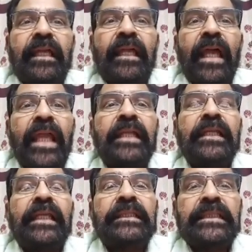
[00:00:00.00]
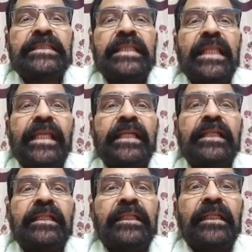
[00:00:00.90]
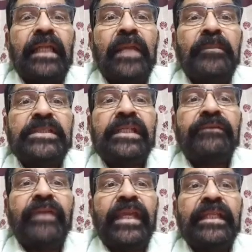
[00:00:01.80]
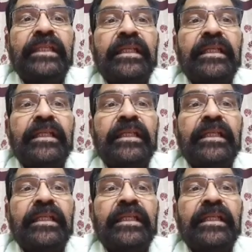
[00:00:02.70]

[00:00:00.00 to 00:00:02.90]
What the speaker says: And in this layer, emissary vein